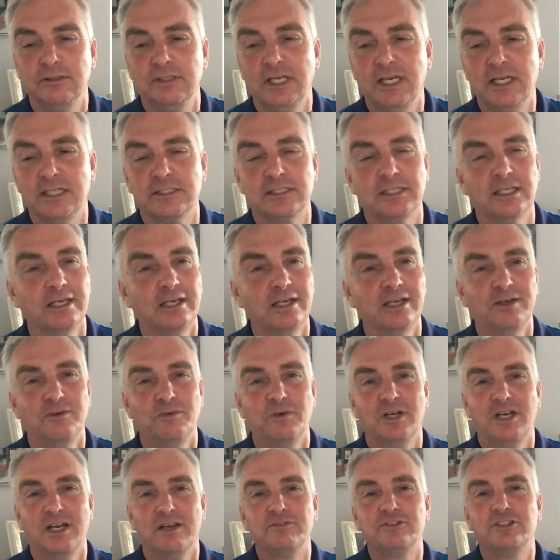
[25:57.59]
Yes,
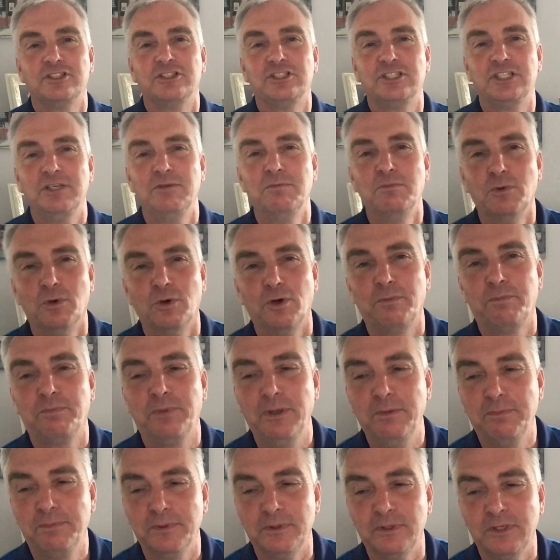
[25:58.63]
we'd love to see more
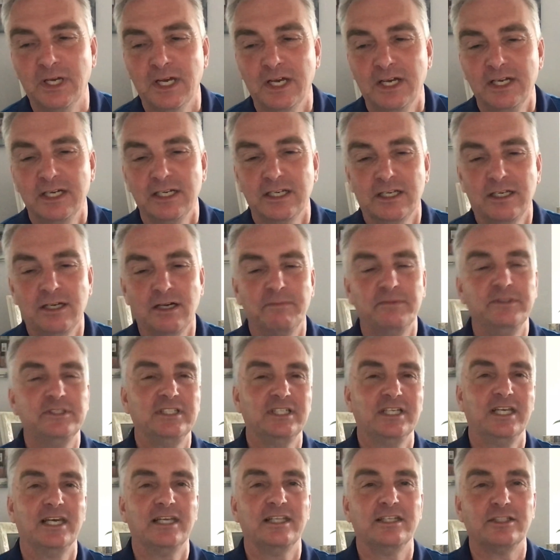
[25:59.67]
people coming
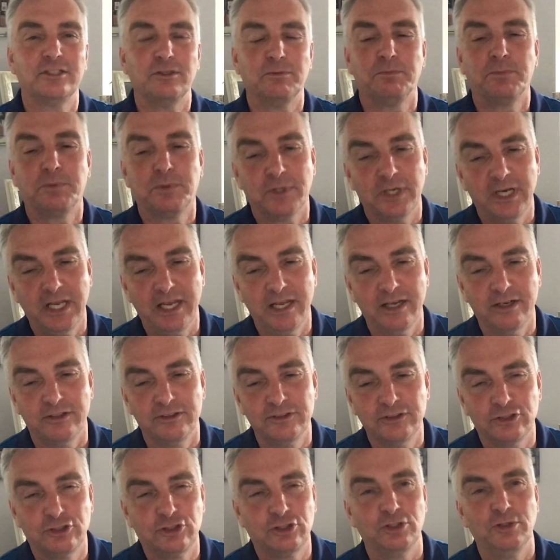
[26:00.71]
together to pray
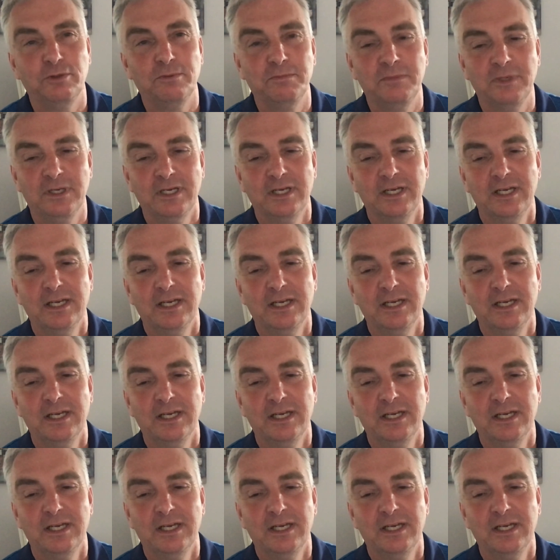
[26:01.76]
on Zoom,